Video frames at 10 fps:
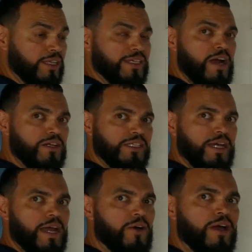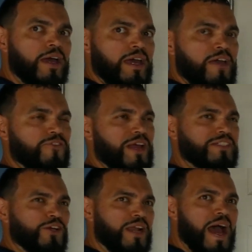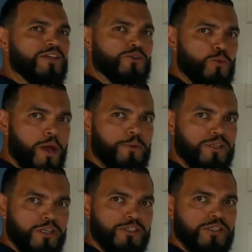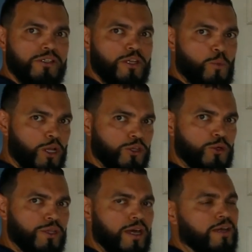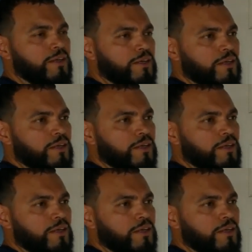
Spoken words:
entire set. Now, if that's your last repetition and you want to do that